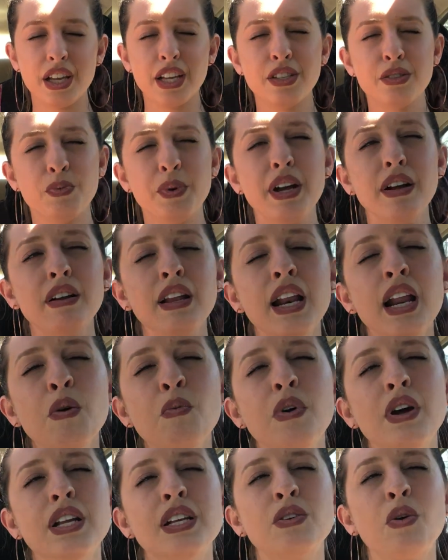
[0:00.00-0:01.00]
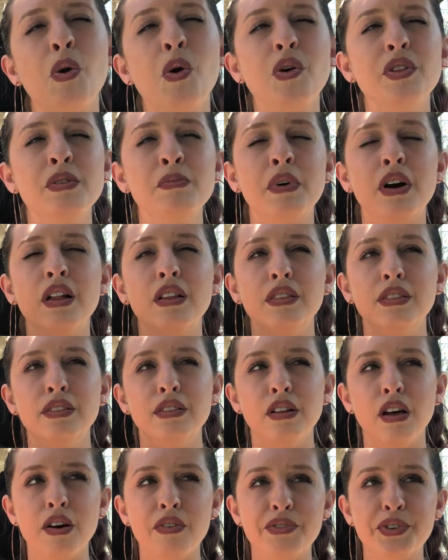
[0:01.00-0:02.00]
It's weird that I want to call them a
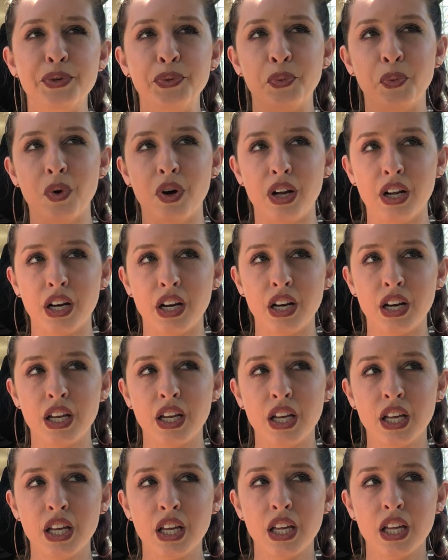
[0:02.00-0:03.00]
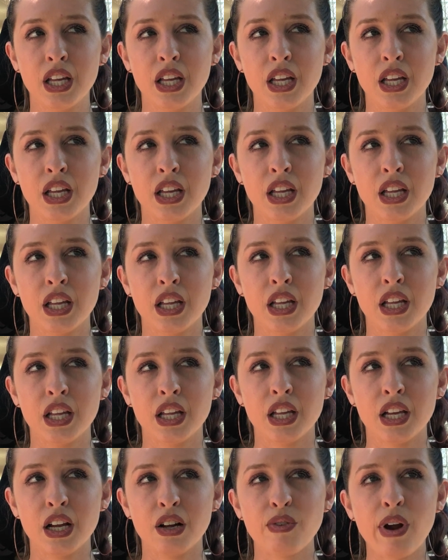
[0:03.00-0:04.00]
loved one,
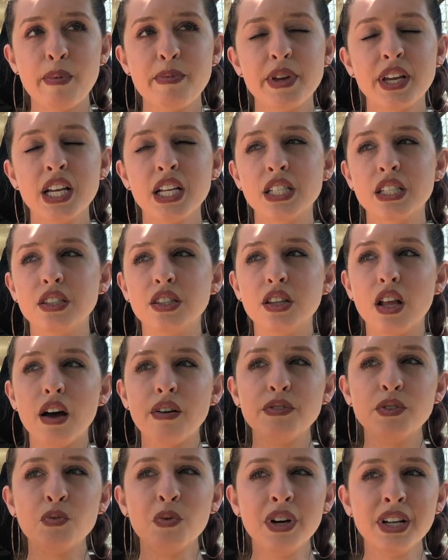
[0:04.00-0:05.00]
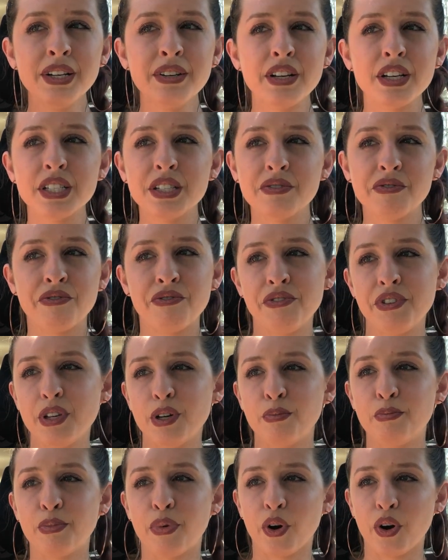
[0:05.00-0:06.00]
right? Because loved one doesn't
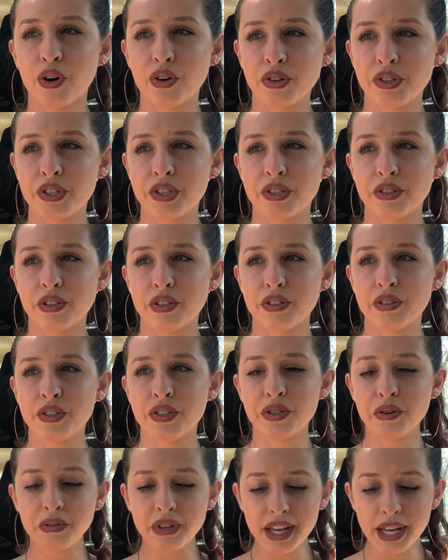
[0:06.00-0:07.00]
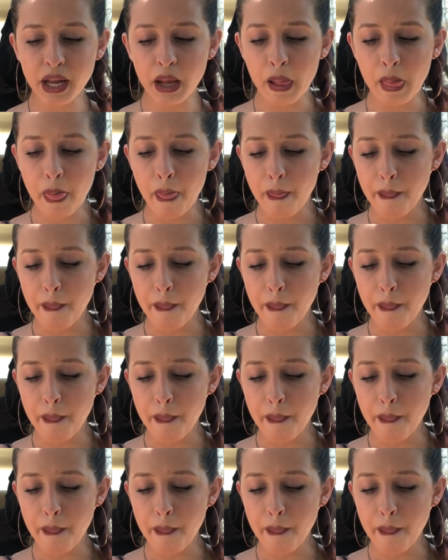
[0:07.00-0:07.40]
feel personal. So like.